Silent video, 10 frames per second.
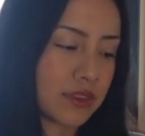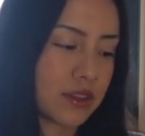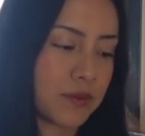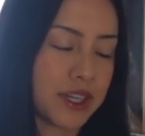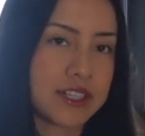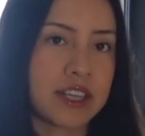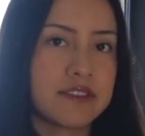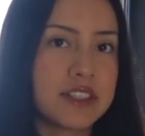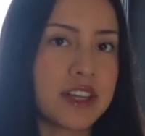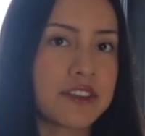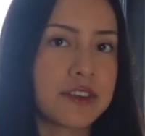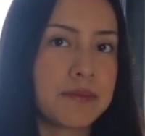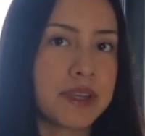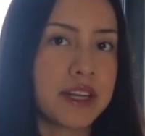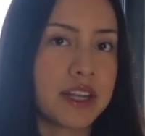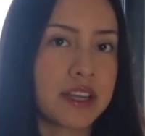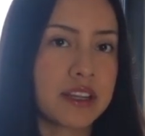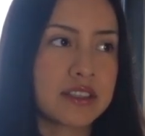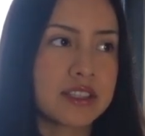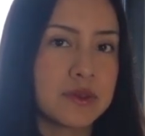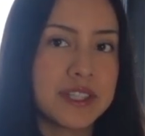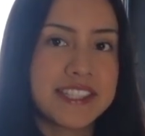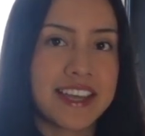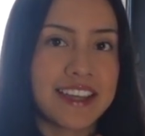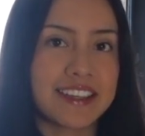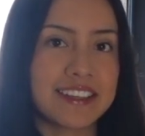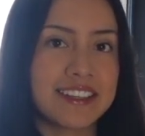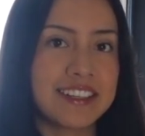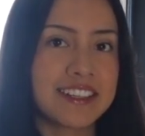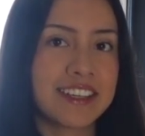oh my gosh, I have another meeting to attend.